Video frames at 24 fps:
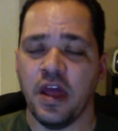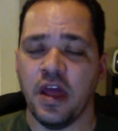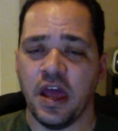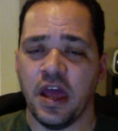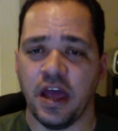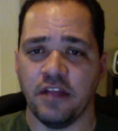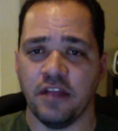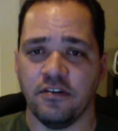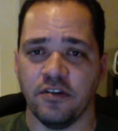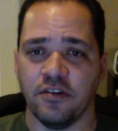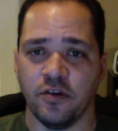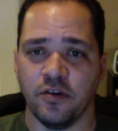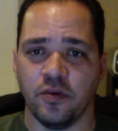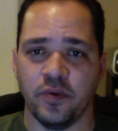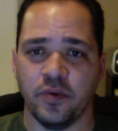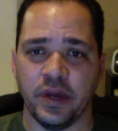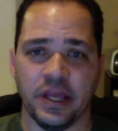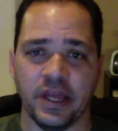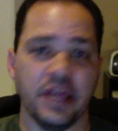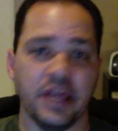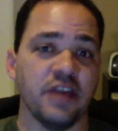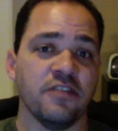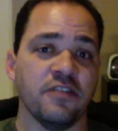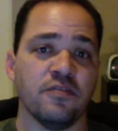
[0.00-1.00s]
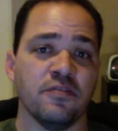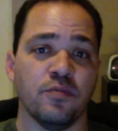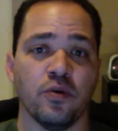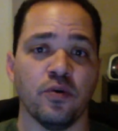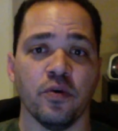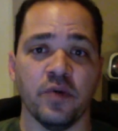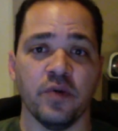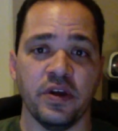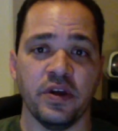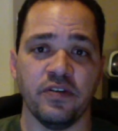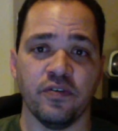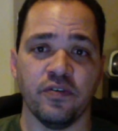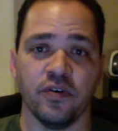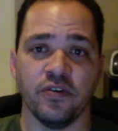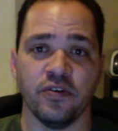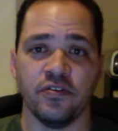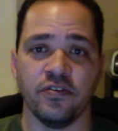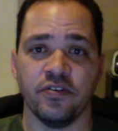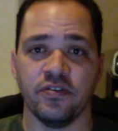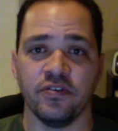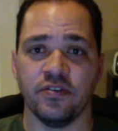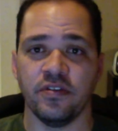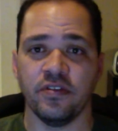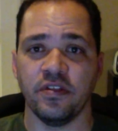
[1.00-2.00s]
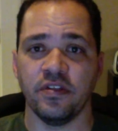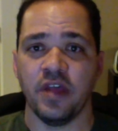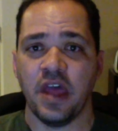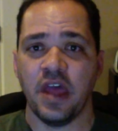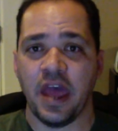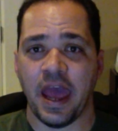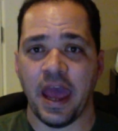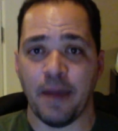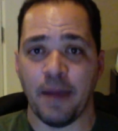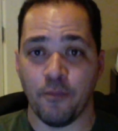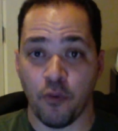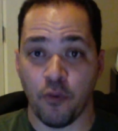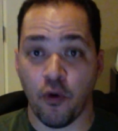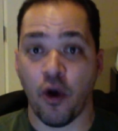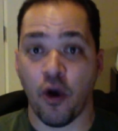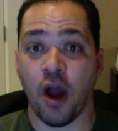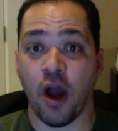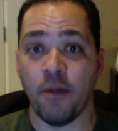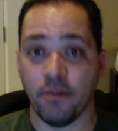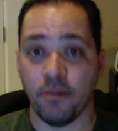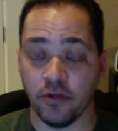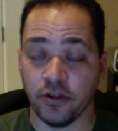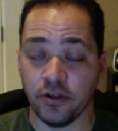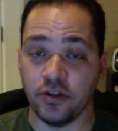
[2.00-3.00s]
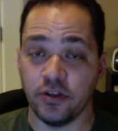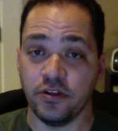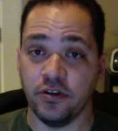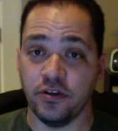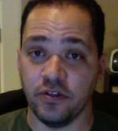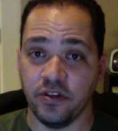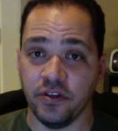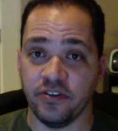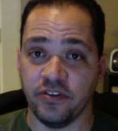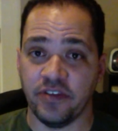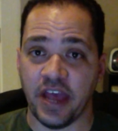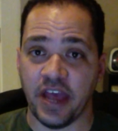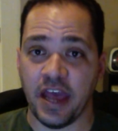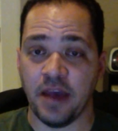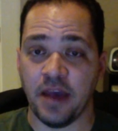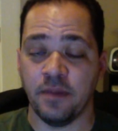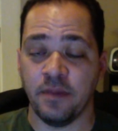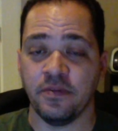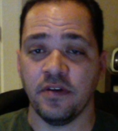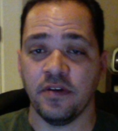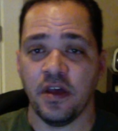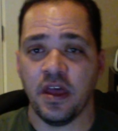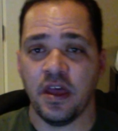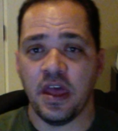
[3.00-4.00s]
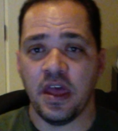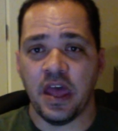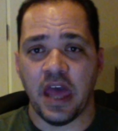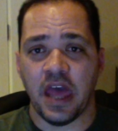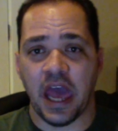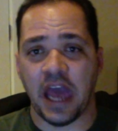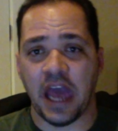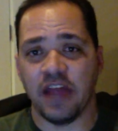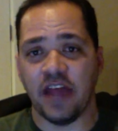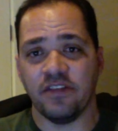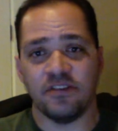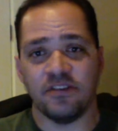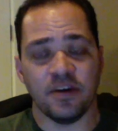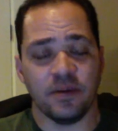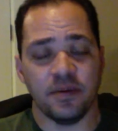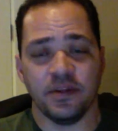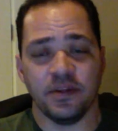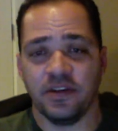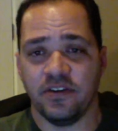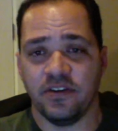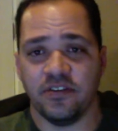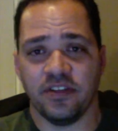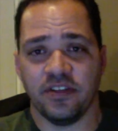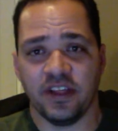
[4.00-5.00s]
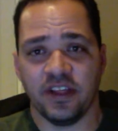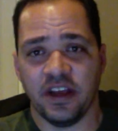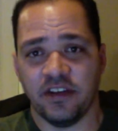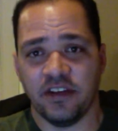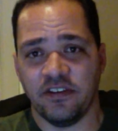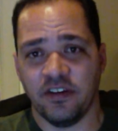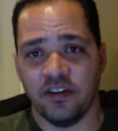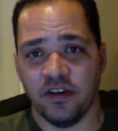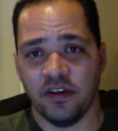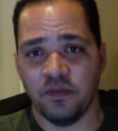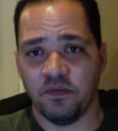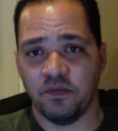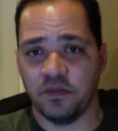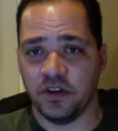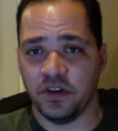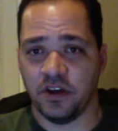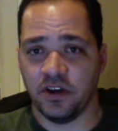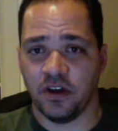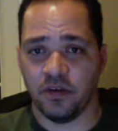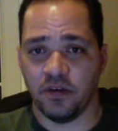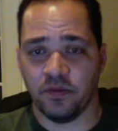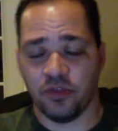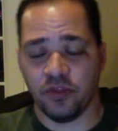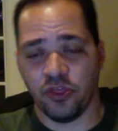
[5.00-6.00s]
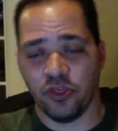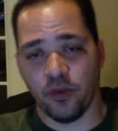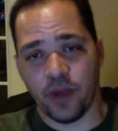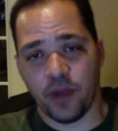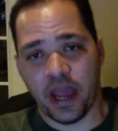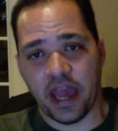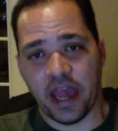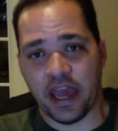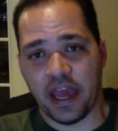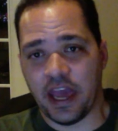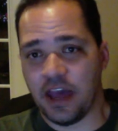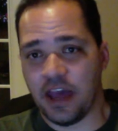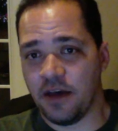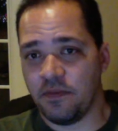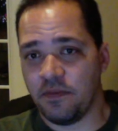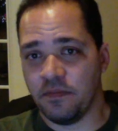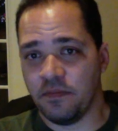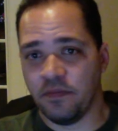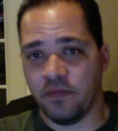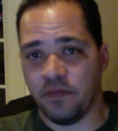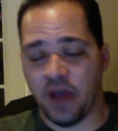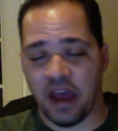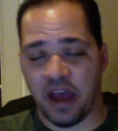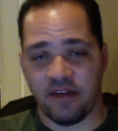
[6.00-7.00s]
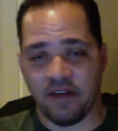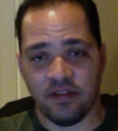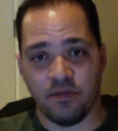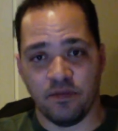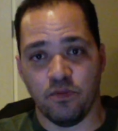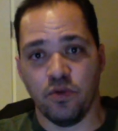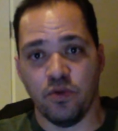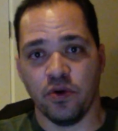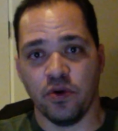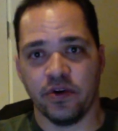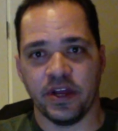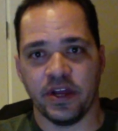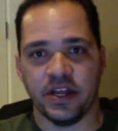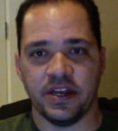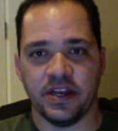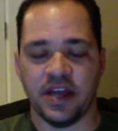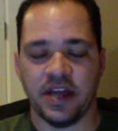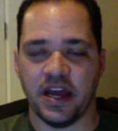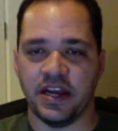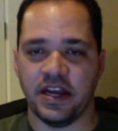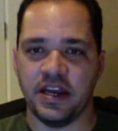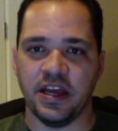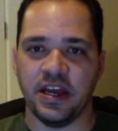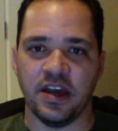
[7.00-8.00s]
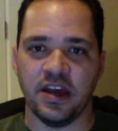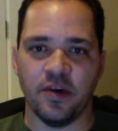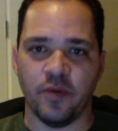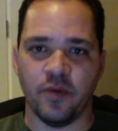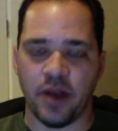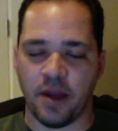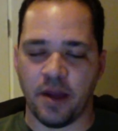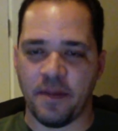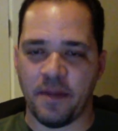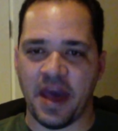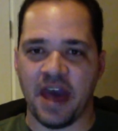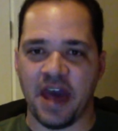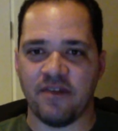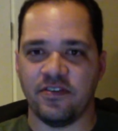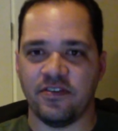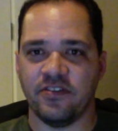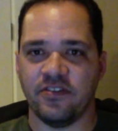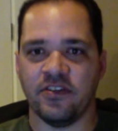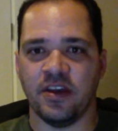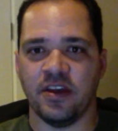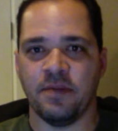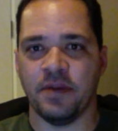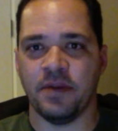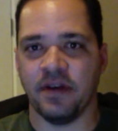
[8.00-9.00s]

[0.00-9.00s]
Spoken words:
until we can get some more resources and properly do these games. And some of these are things that, 3 a.m. have the brilliant idea when I'm half asleep and